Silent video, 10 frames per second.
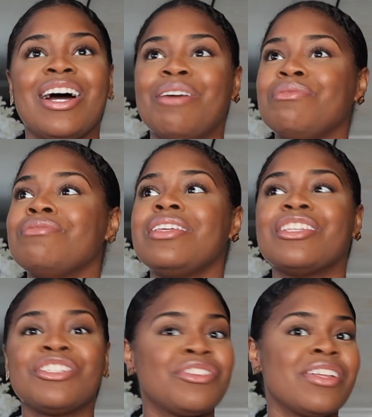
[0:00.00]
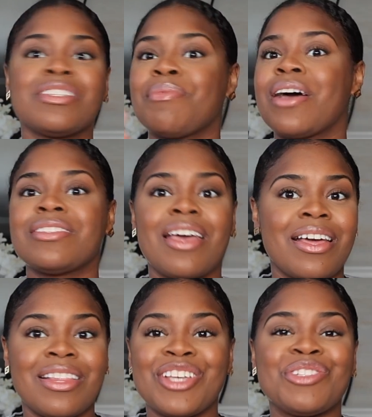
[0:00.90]
you need the strength to pass the
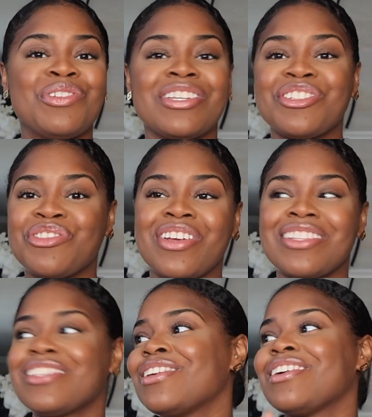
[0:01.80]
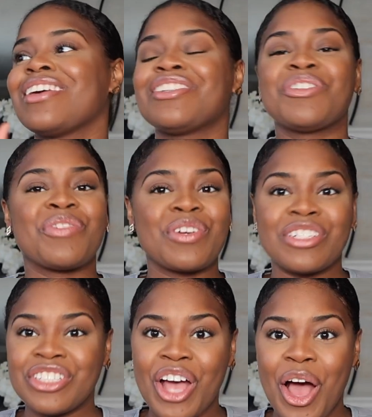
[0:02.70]
NCLEX, you need the strength to get your
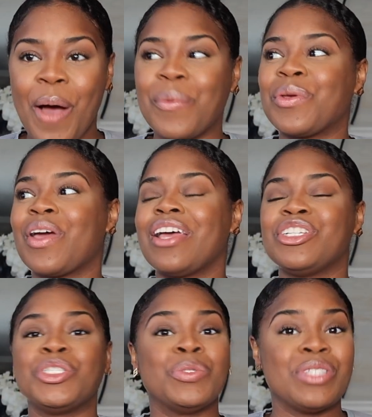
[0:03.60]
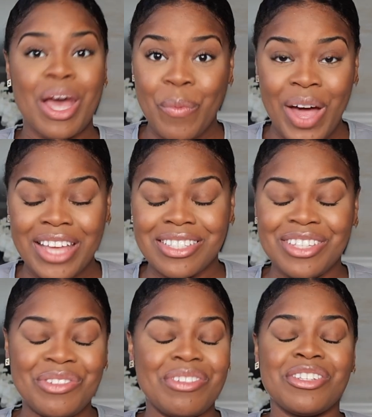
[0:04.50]
first job and choose that wisely,
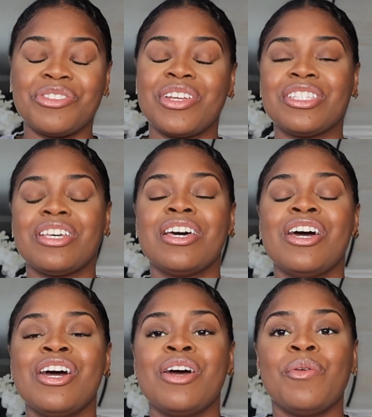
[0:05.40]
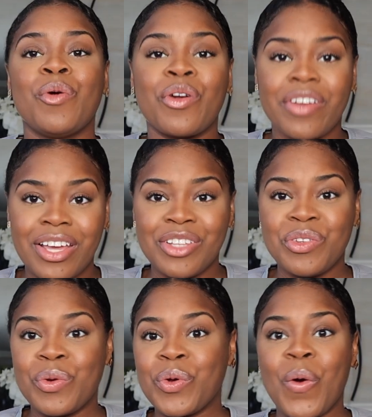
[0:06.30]
you need the strength to orient, you
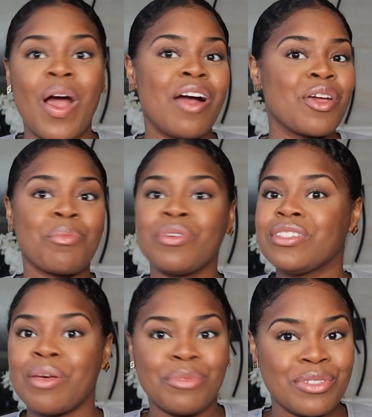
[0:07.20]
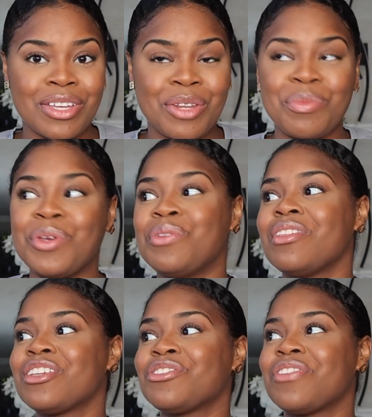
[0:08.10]
don't know how your preceptor is going to be, you
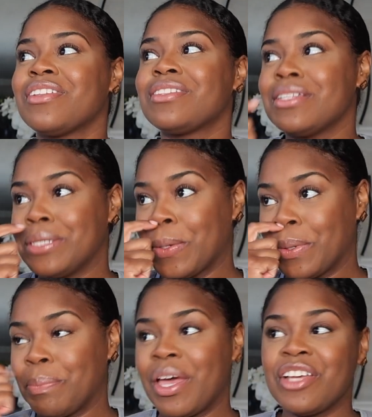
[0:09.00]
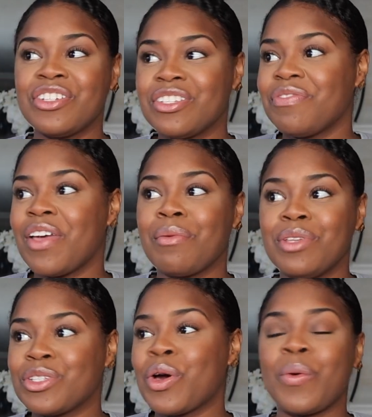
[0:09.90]
need the strength to deal with patients,
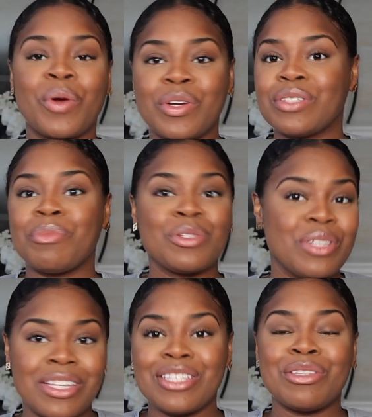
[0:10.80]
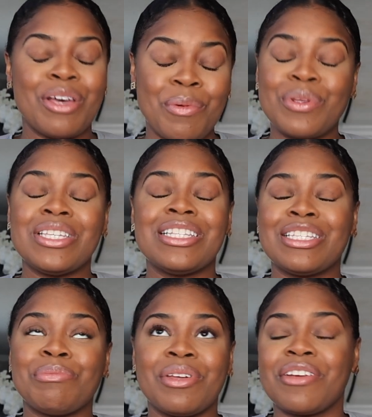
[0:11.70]
families, coworkers. Mostly it's a
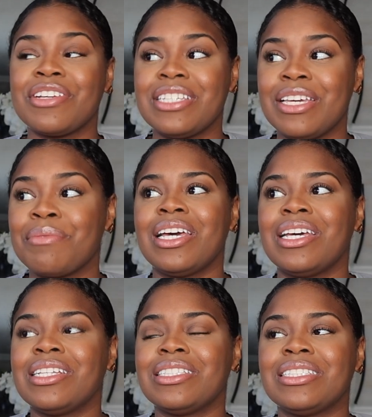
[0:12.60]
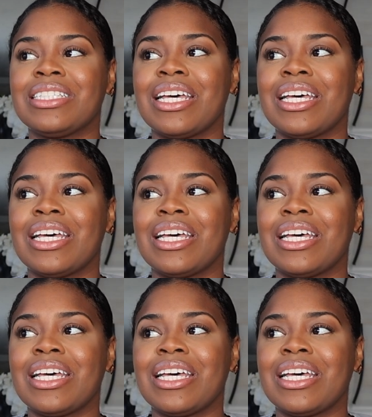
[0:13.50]
multidisciplinary team, and